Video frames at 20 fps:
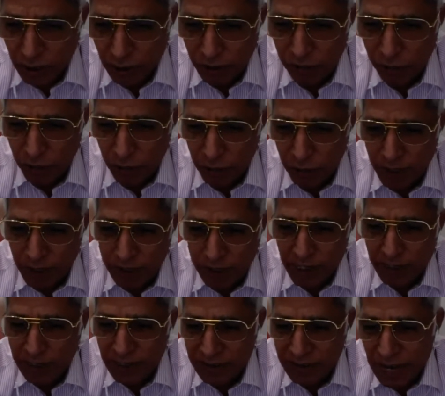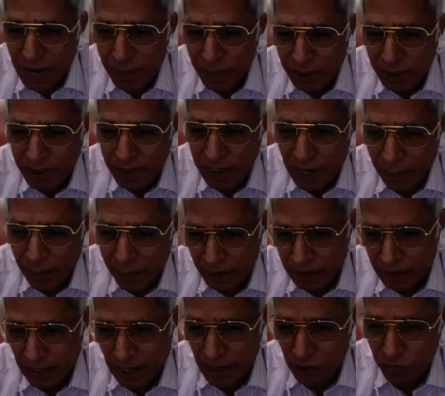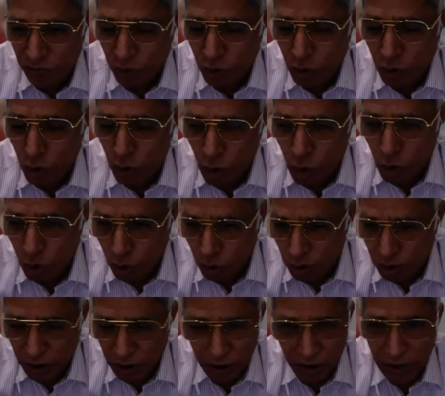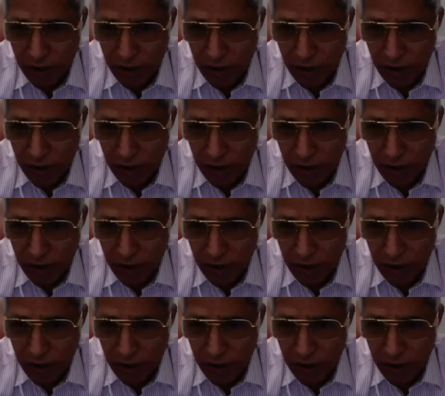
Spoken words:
if we maintain the same eating habits as we grow old,